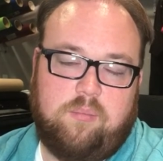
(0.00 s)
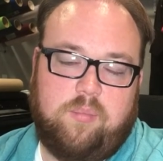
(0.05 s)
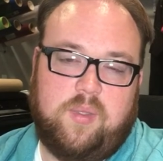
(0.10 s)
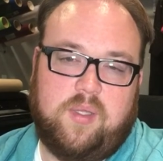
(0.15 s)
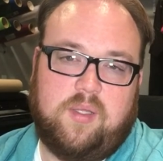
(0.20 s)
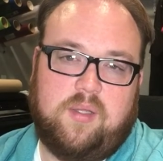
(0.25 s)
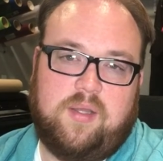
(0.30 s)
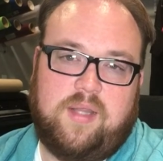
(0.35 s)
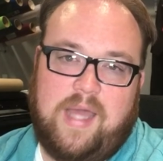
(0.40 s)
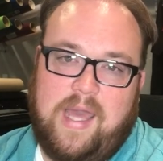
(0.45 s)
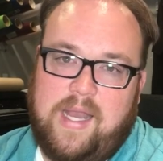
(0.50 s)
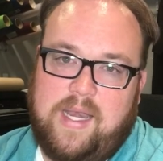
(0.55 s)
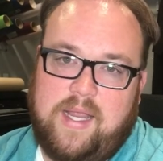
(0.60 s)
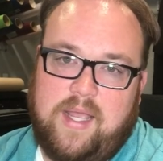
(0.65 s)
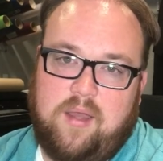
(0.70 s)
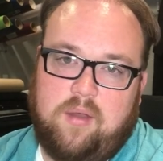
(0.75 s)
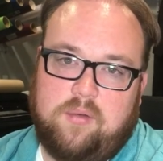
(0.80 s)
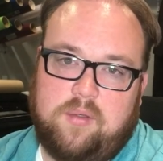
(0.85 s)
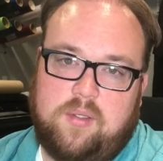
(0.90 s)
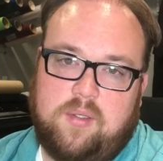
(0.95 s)
build that
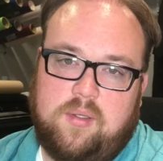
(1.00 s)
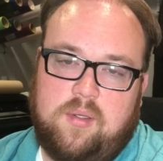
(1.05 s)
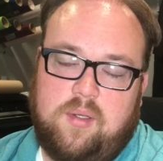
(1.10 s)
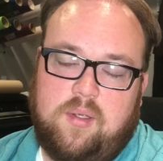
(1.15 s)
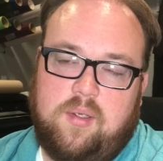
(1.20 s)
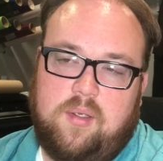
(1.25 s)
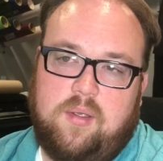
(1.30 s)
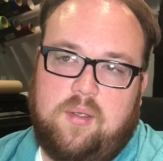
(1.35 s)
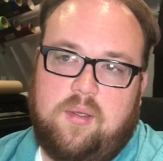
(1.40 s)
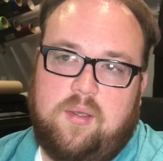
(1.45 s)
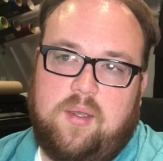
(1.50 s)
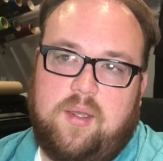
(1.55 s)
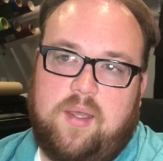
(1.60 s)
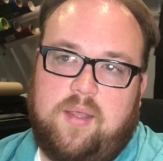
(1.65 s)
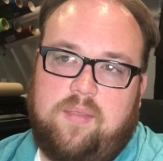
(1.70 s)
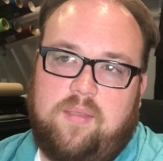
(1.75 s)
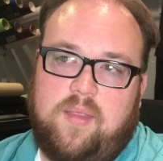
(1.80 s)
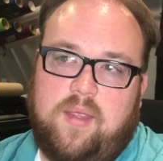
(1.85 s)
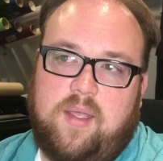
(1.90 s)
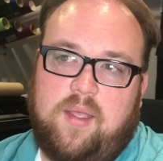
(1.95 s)
out,
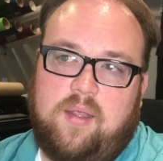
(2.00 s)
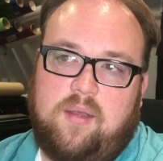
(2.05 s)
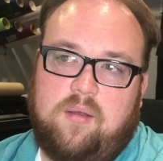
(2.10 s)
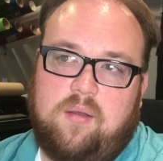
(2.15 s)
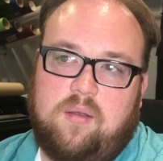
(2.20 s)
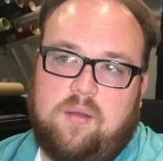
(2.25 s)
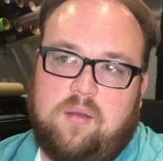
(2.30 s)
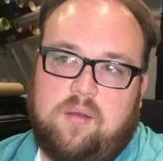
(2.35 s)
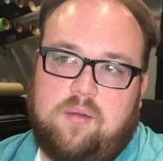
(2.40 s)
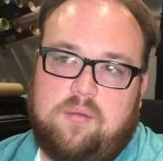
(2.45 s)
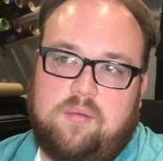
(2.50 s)
and then